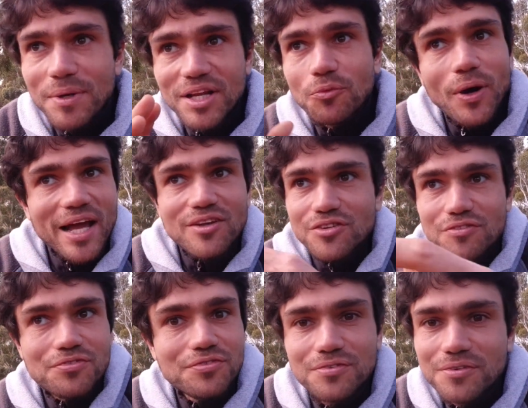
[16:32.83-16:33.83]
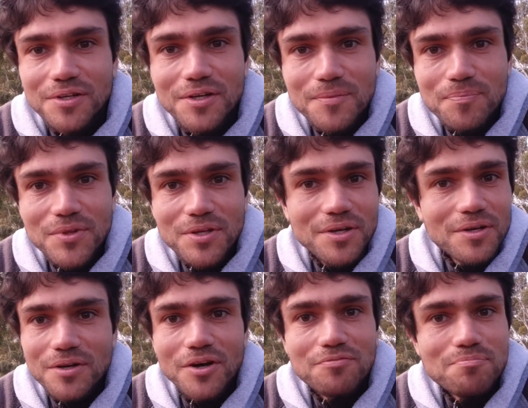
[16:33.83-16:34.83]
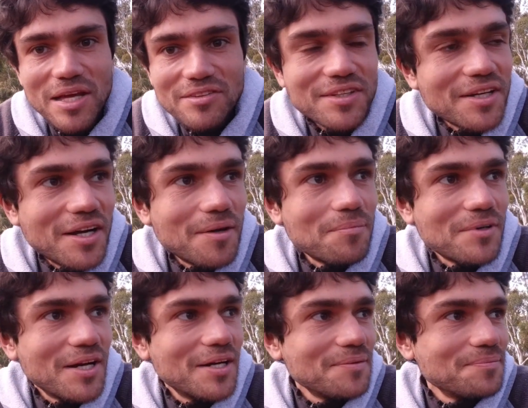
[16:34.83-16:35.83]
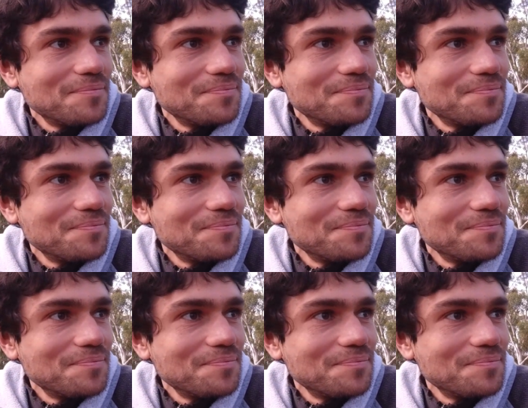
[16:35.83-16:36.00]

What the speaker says: many ways of messing up, right?